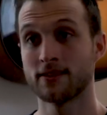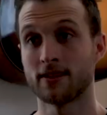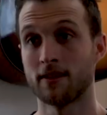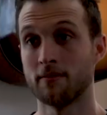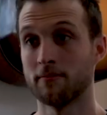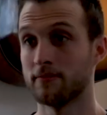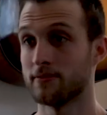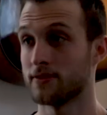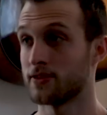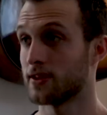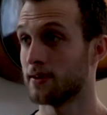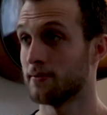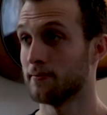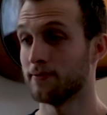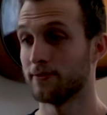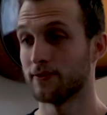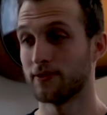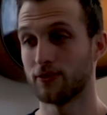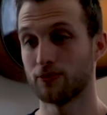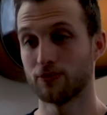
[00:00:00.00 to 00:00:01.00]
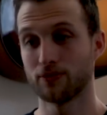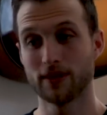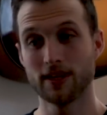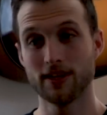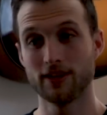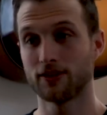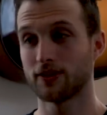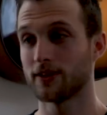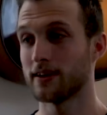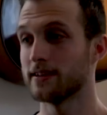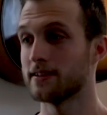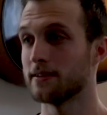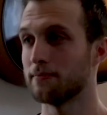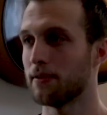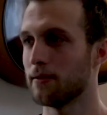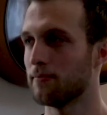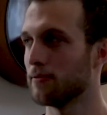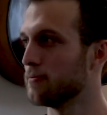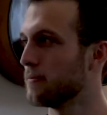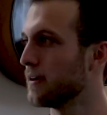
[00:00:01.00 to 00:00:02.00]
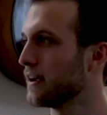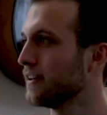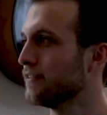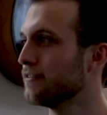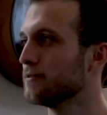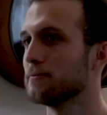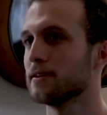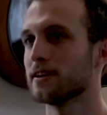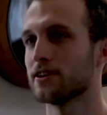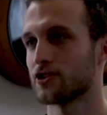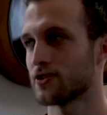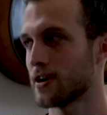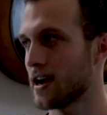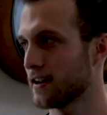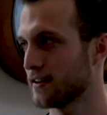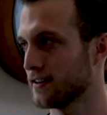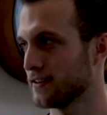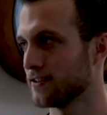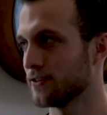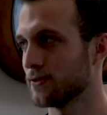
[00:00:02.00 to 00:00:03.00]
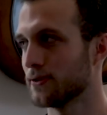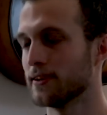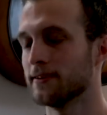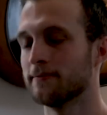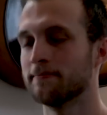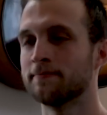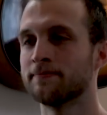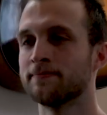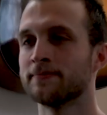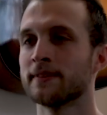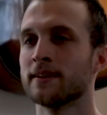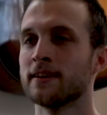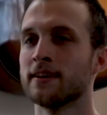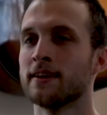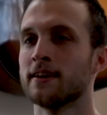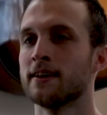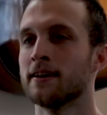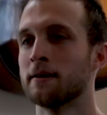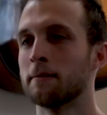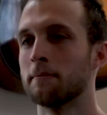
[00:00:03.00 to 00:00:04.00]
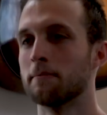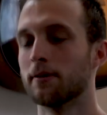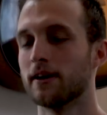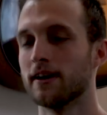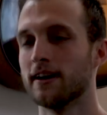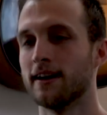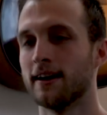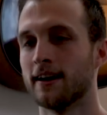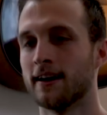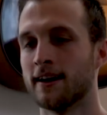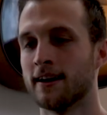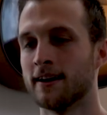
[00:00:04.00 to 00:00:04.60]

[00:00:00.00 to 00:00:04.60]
Some real crazy people might even be attracted to it. But